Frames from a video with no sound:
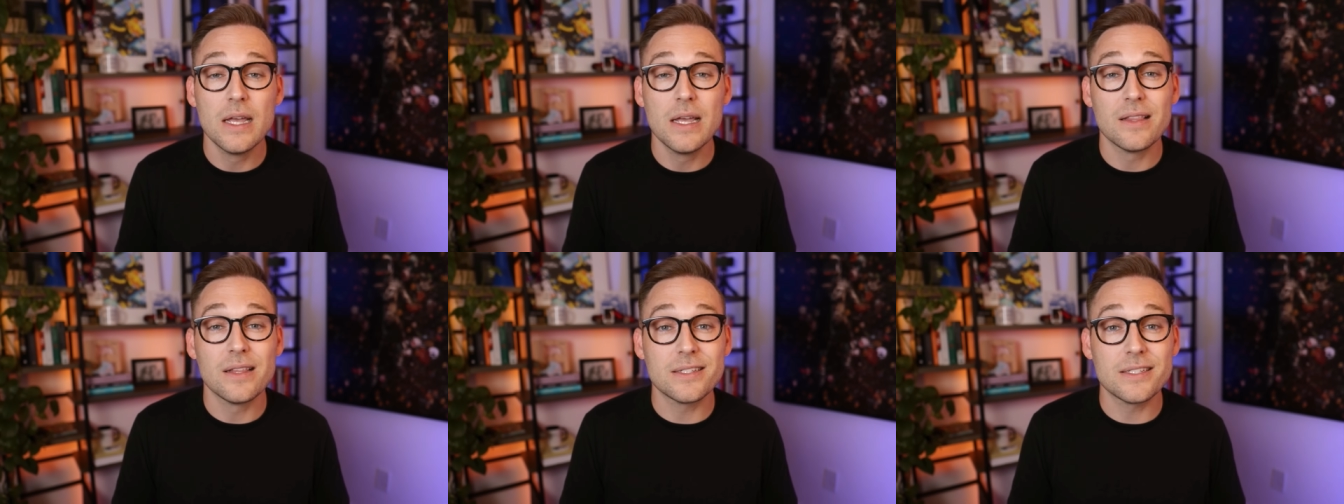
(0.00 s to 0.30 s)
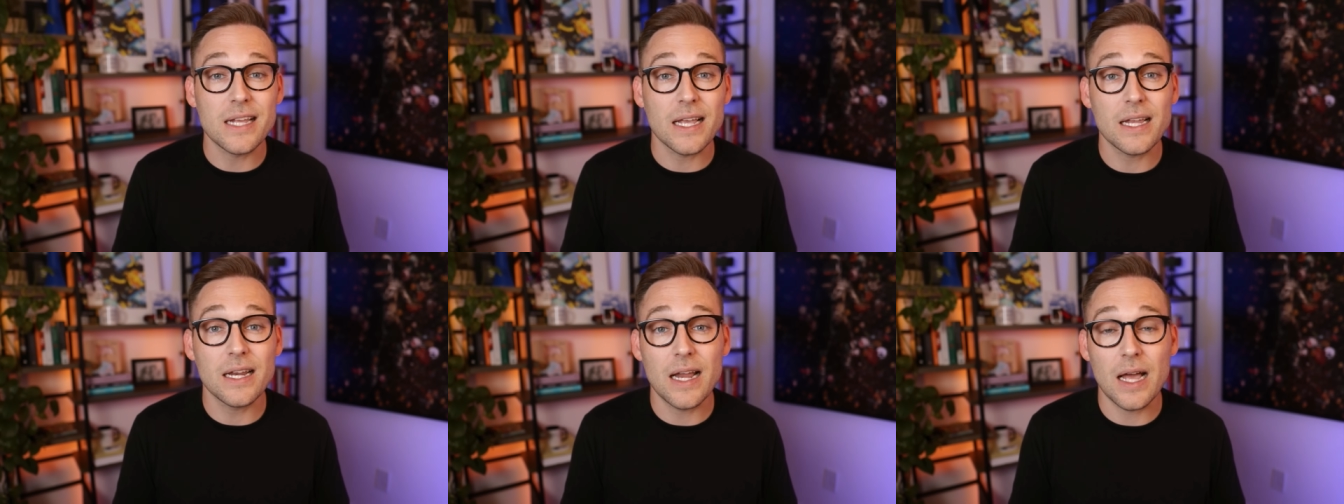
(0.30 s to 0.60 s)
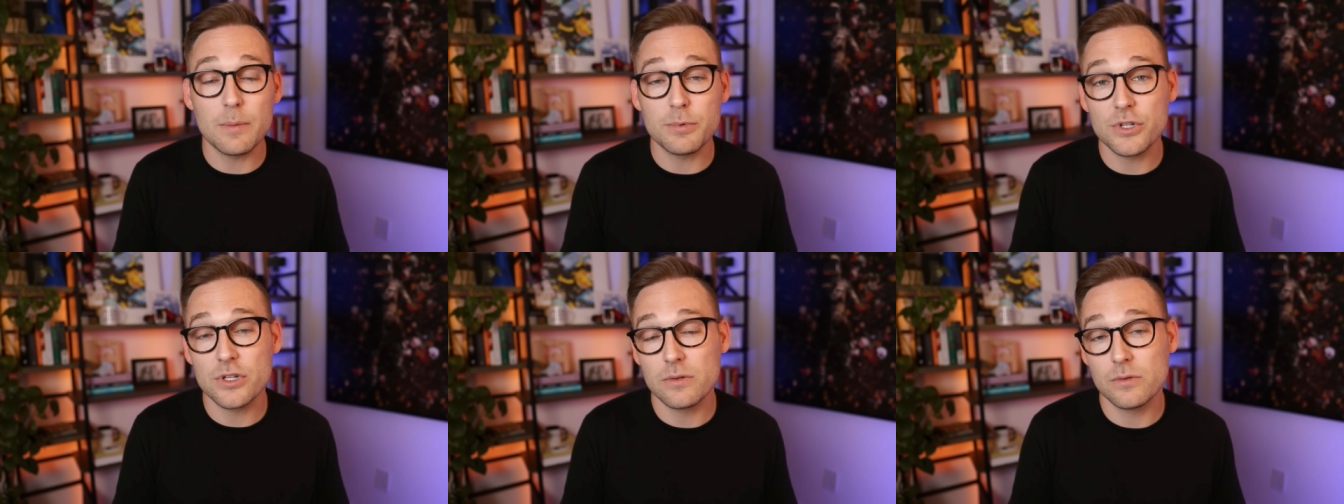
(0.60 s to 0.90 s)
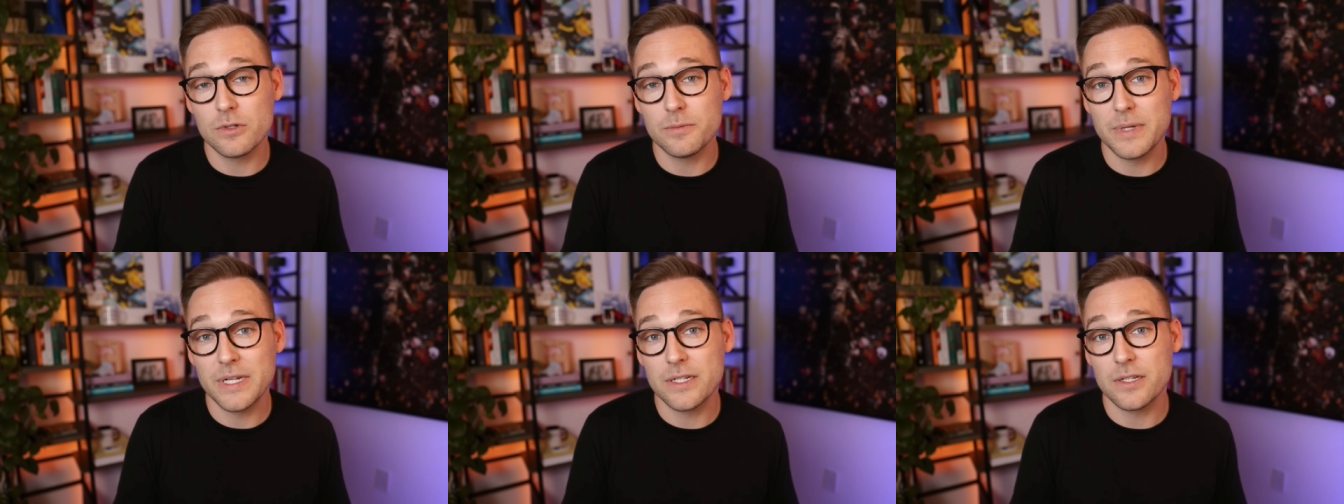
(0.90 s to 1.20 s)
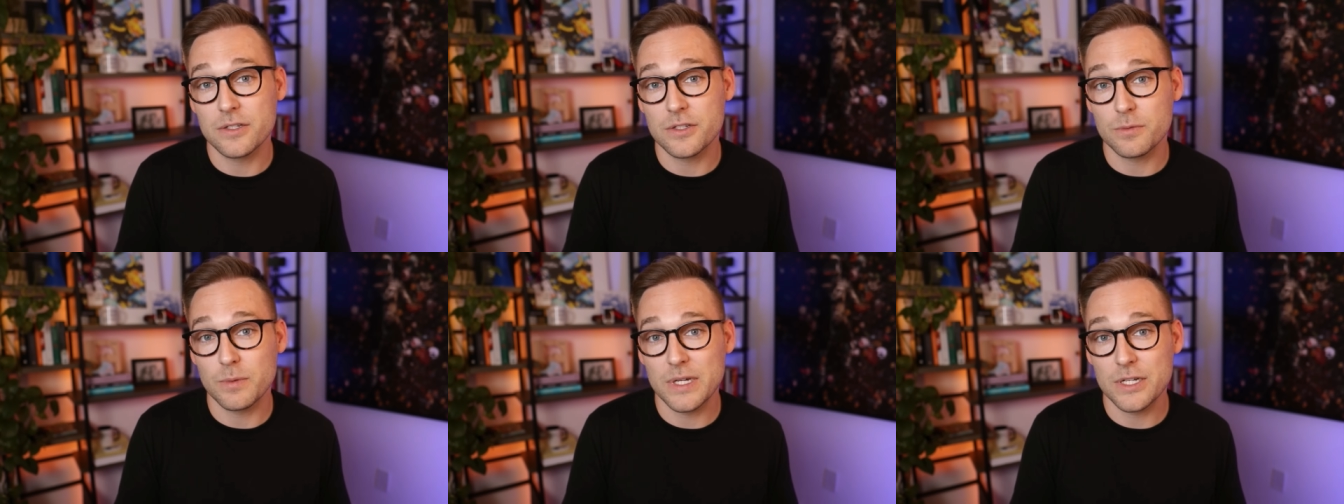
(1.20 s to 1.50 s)
The second option would be to
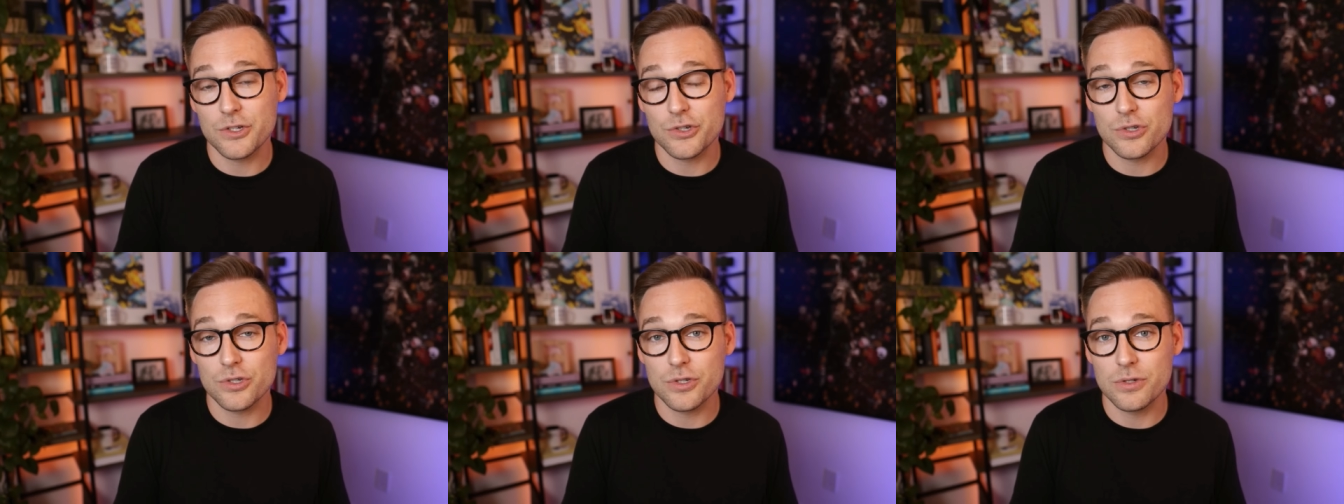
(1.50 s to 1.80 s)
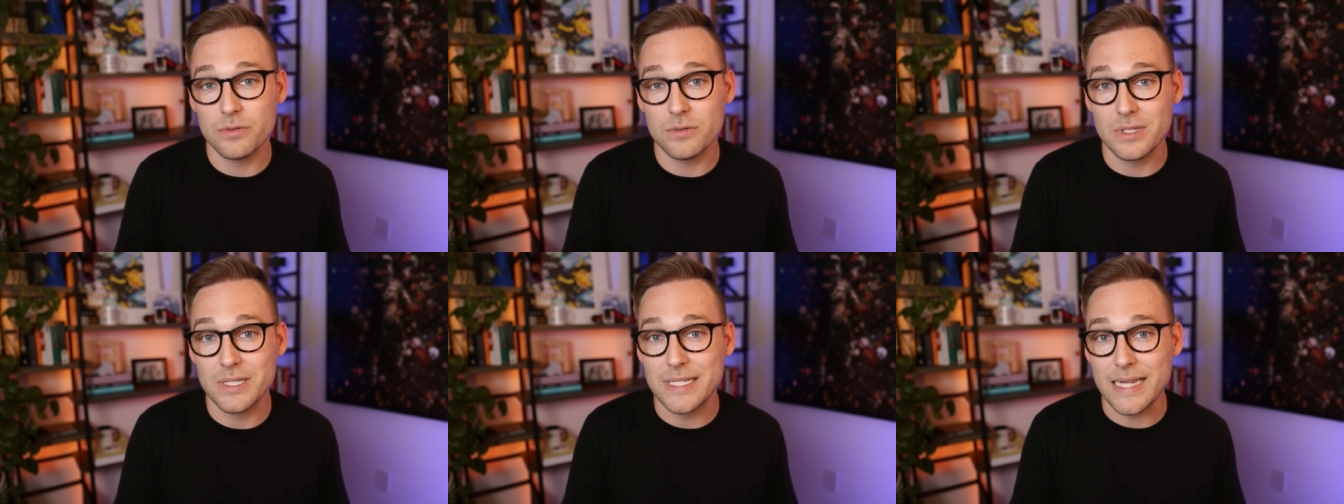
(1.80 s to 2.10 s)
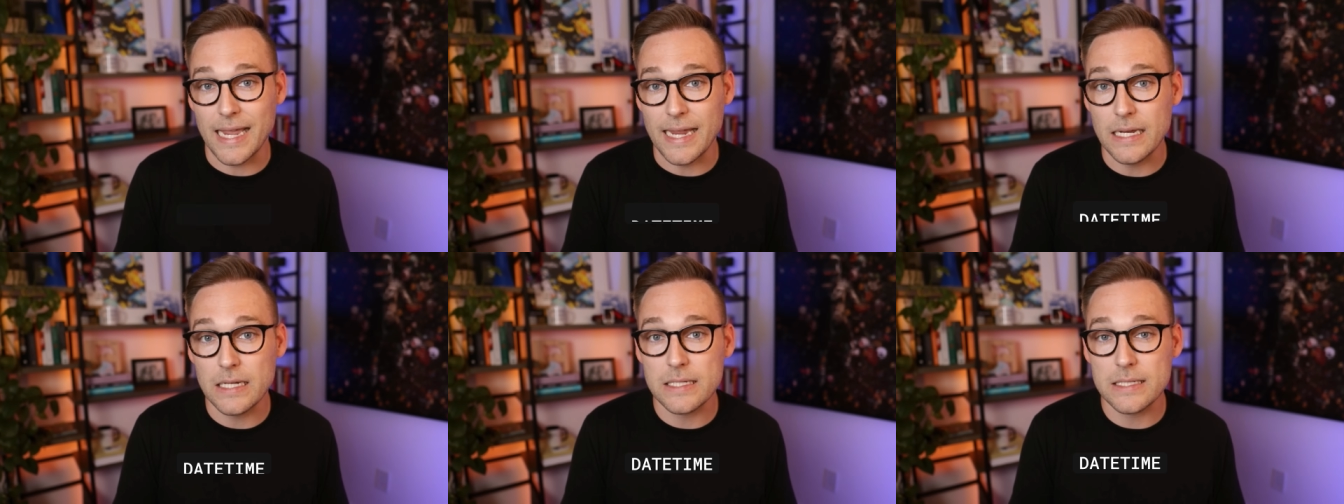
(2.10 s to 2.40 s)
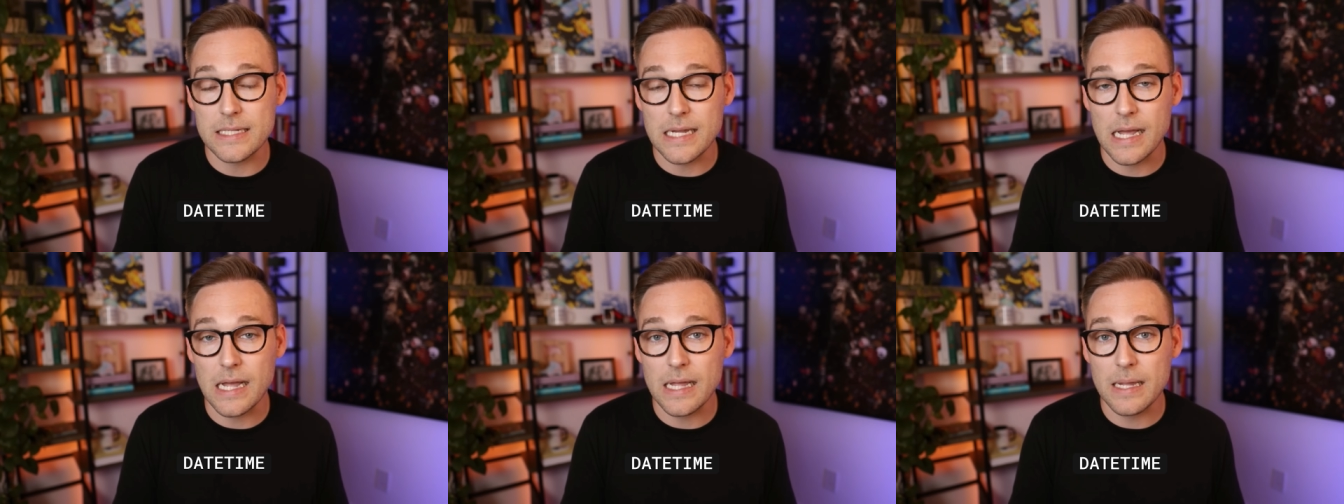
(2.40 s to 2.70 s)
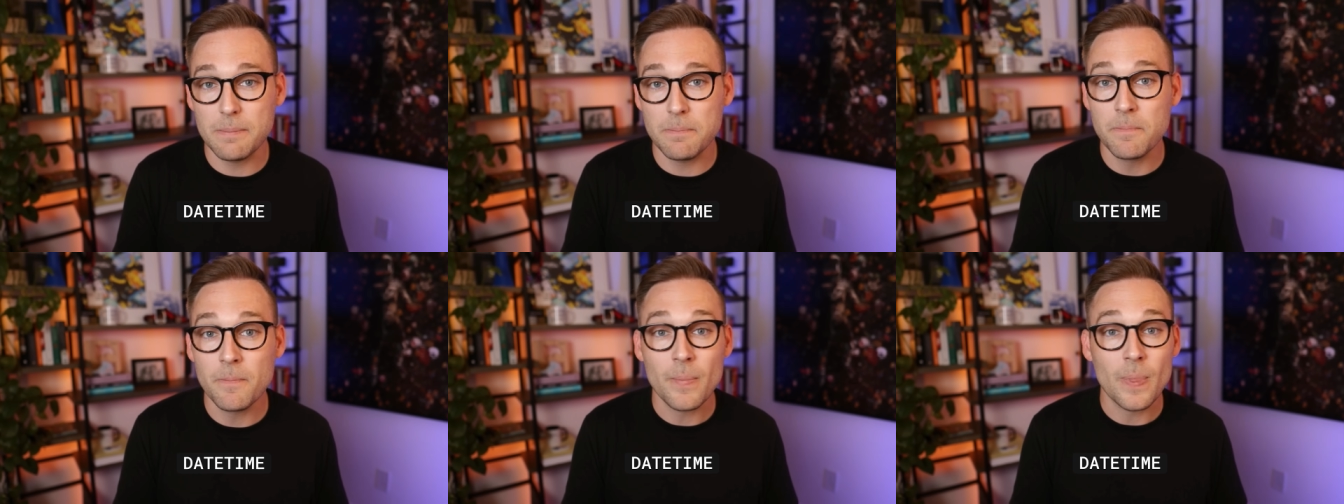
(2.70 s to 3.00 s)
switch to date
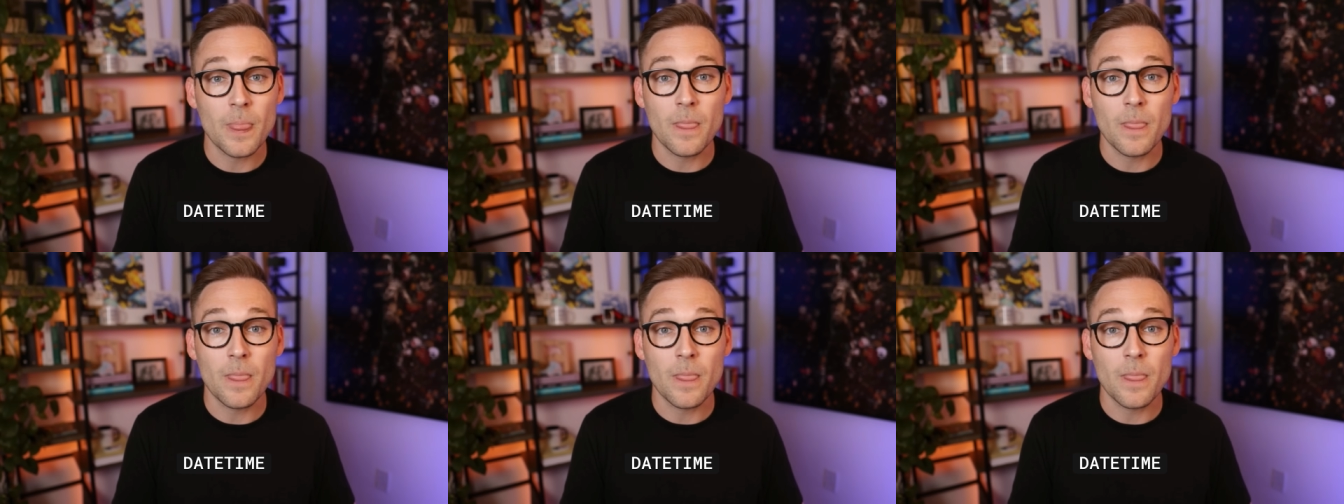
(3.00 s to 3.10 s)
time,